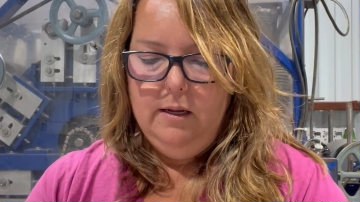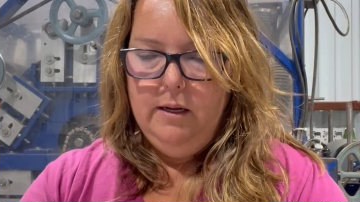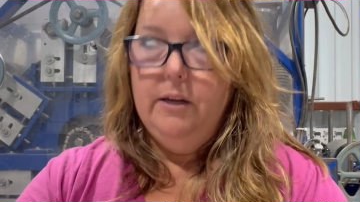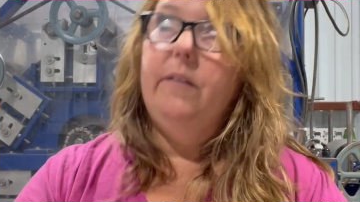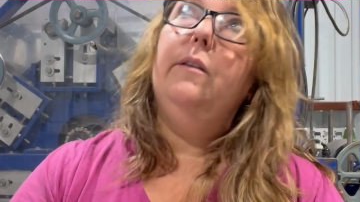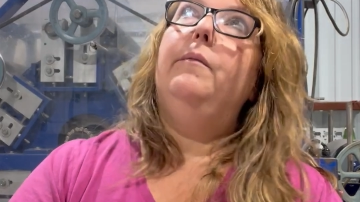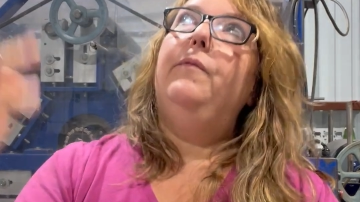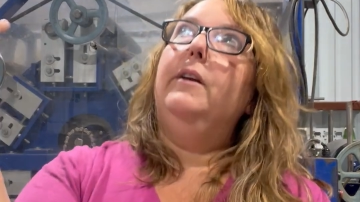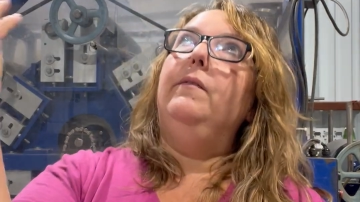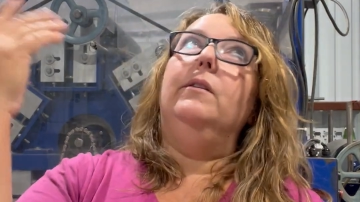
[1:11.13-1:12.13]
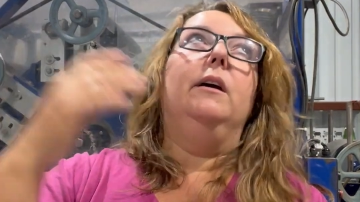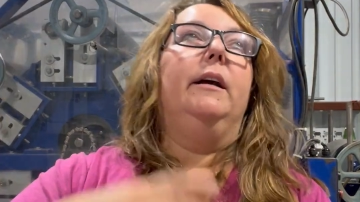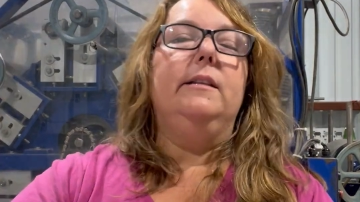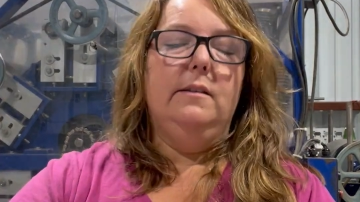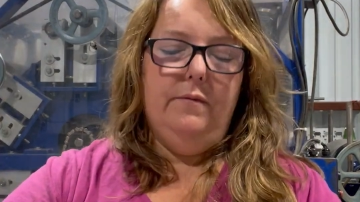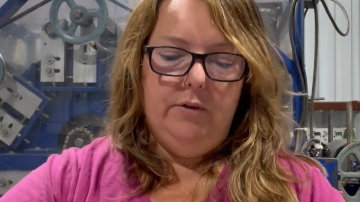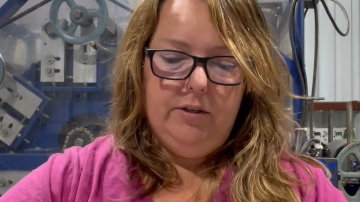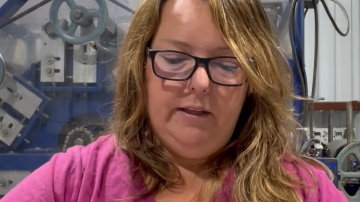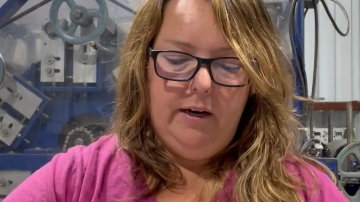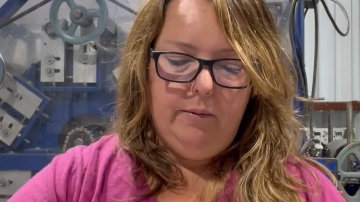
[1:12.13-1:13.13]
You know, to forgive the lights,
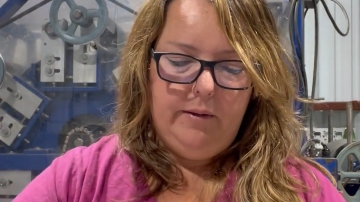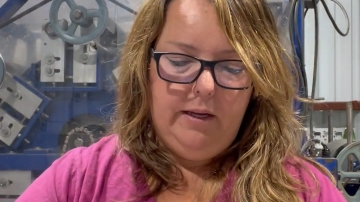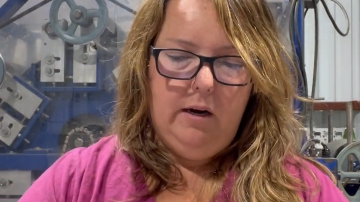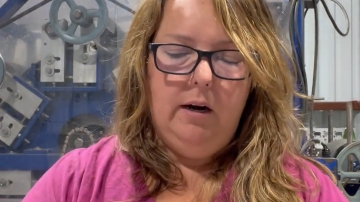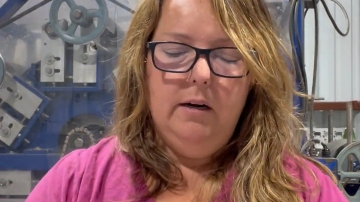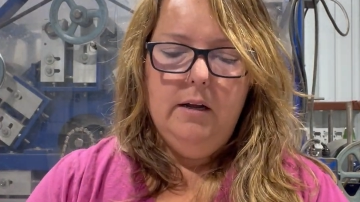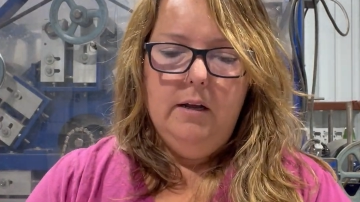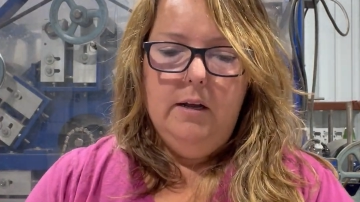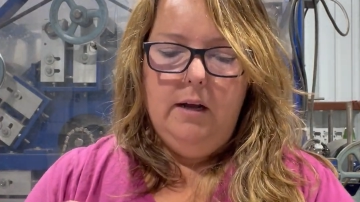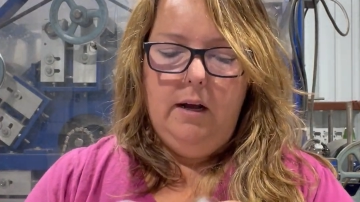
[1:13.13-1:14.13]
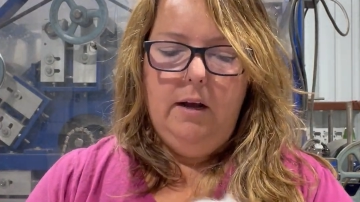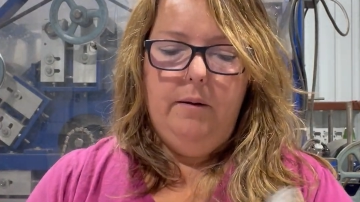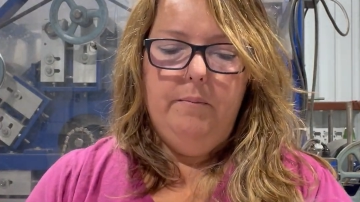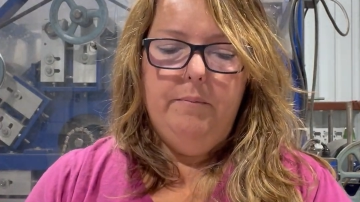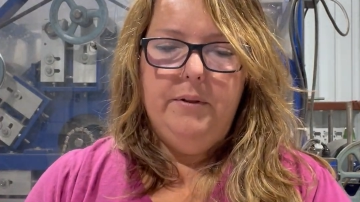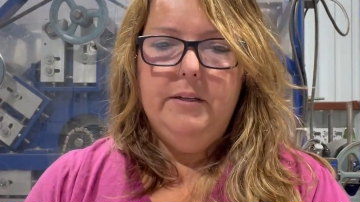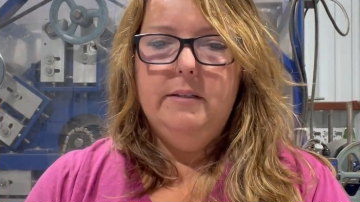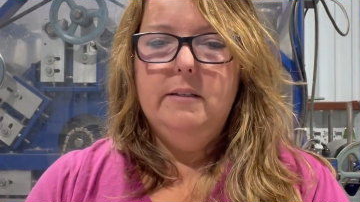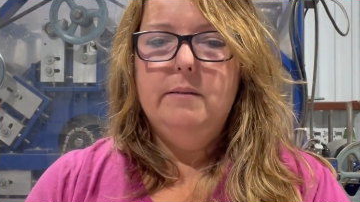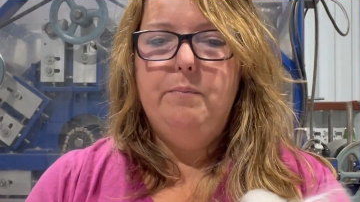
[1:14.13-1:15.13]
unfortunately they are what they are. But
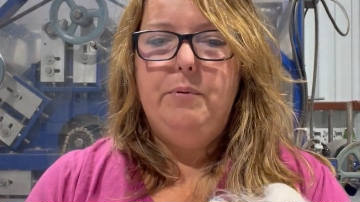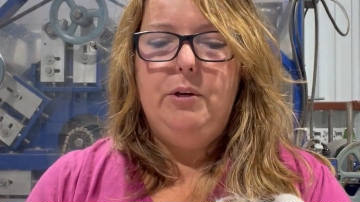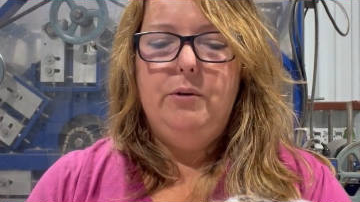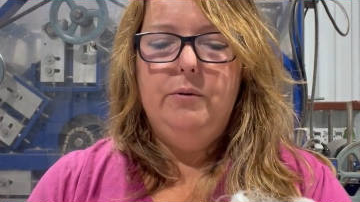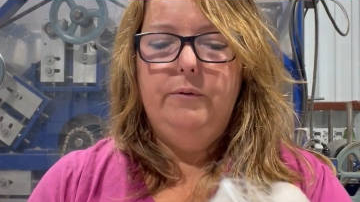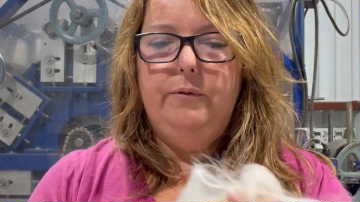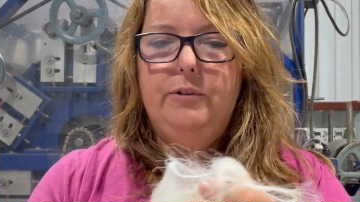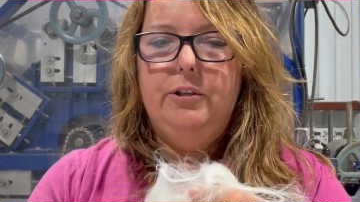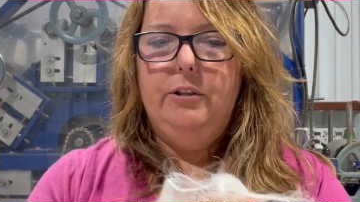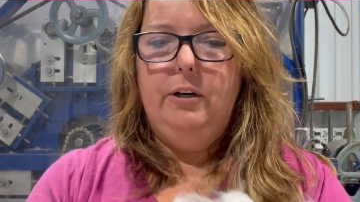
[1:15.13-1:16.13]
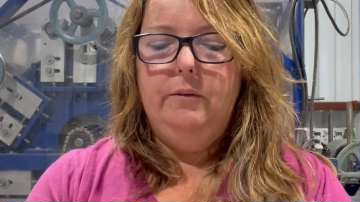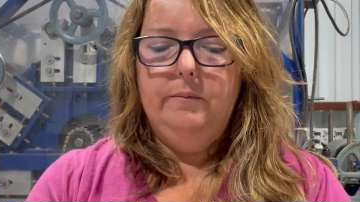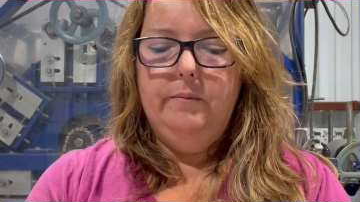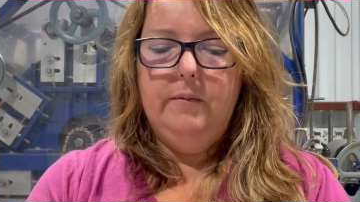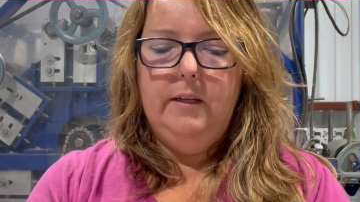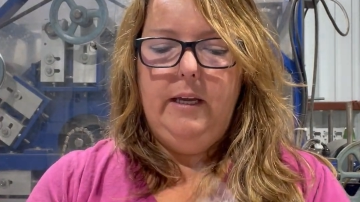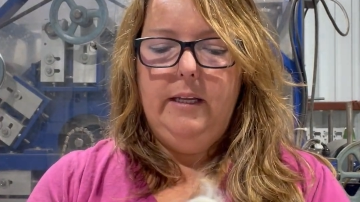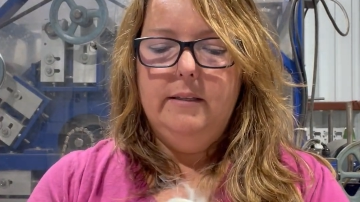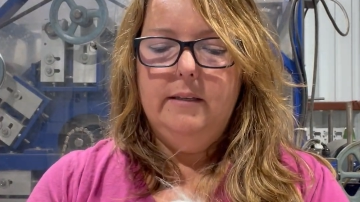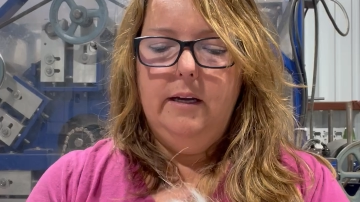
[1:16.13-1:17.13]
this is beautiful churro.
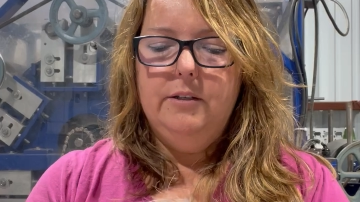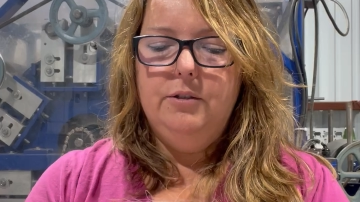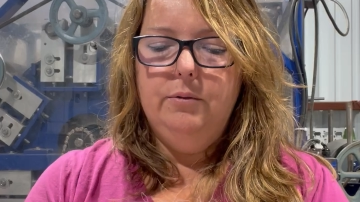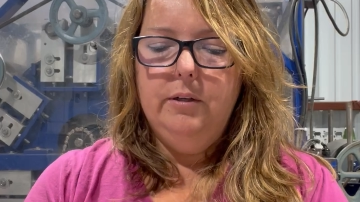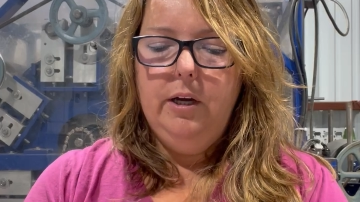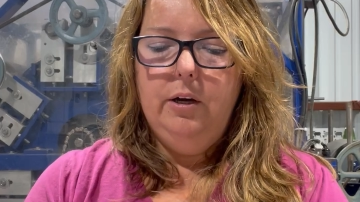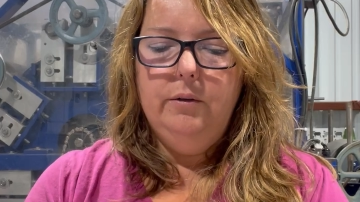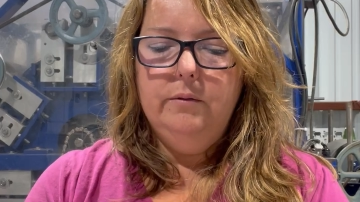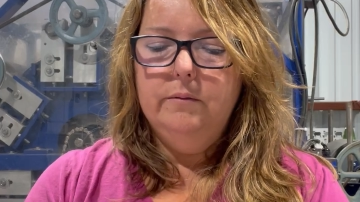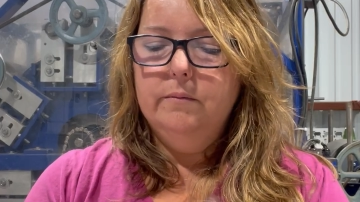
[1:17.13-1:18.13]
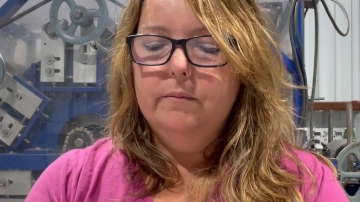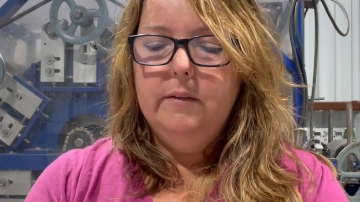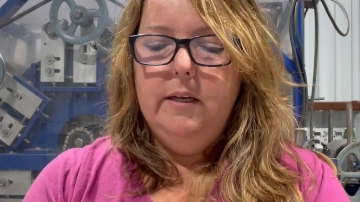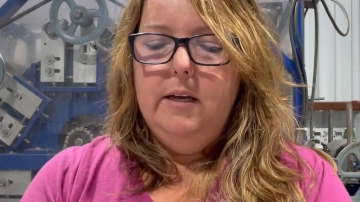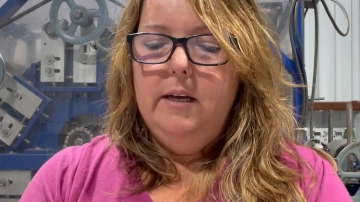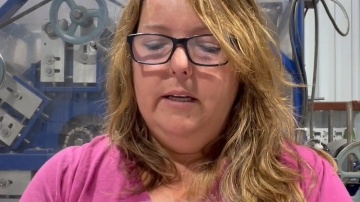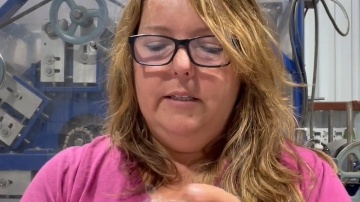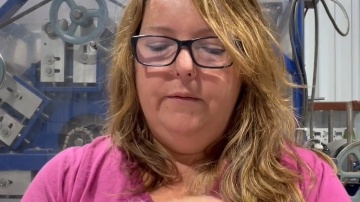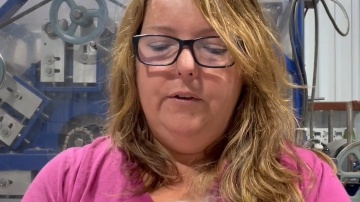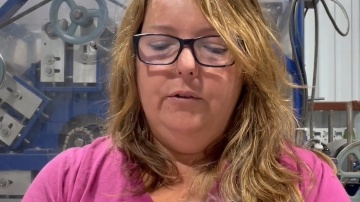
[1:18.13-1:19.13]
It's a dual coat,
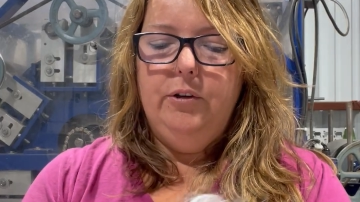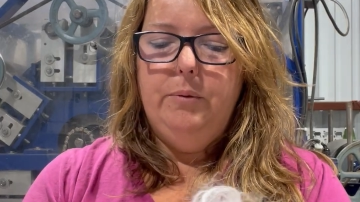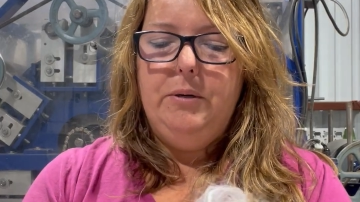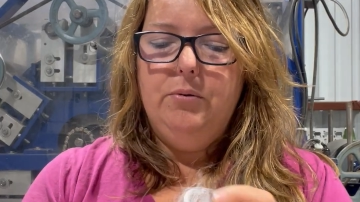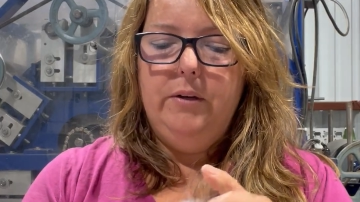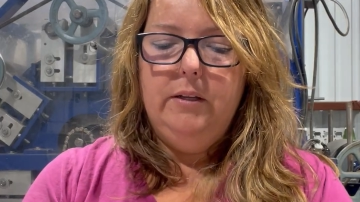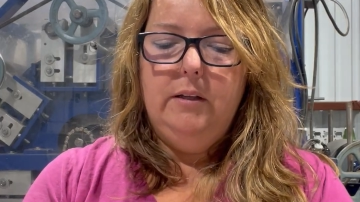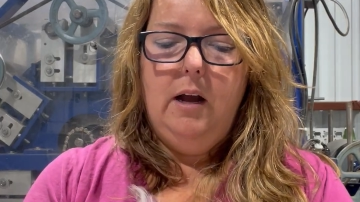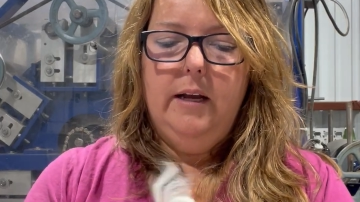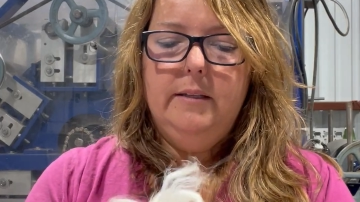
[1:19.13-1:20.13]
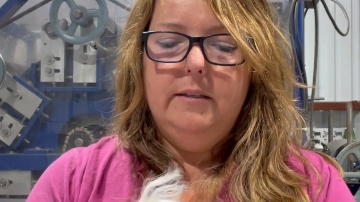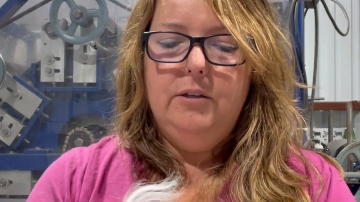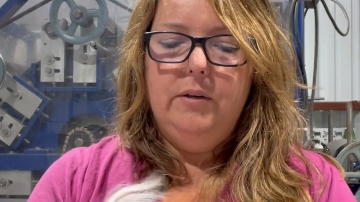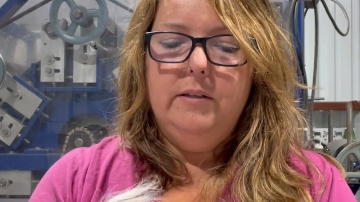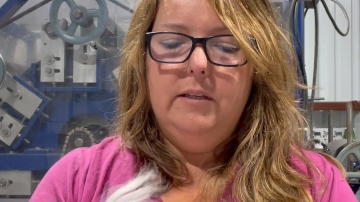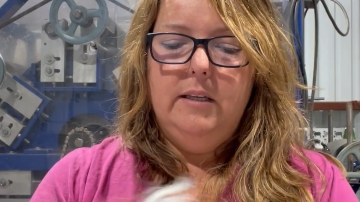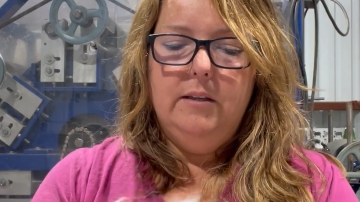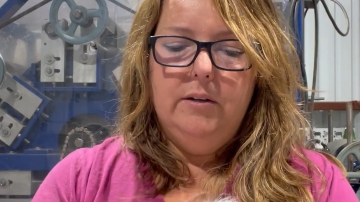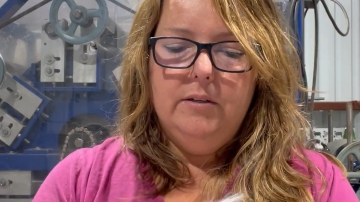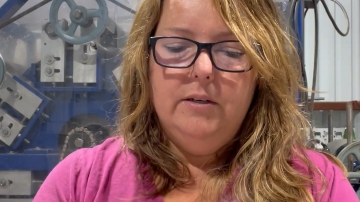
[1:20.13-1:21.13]
because if you look between the lines, you can see
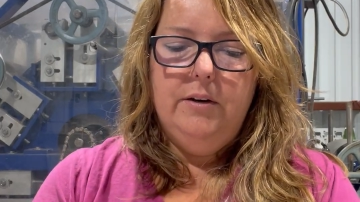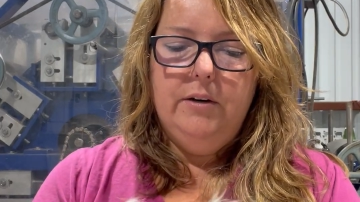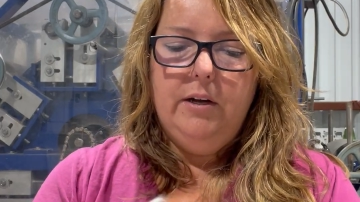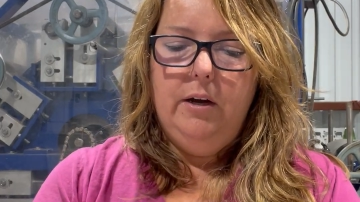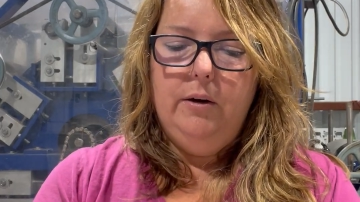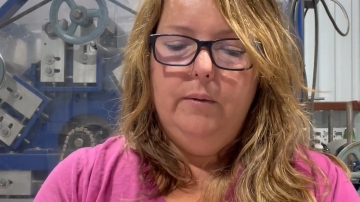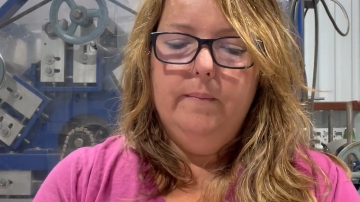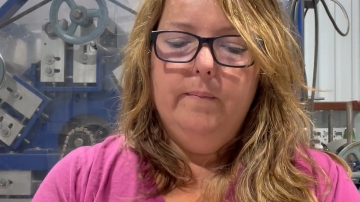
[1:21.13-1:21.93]
that there's an undercoat.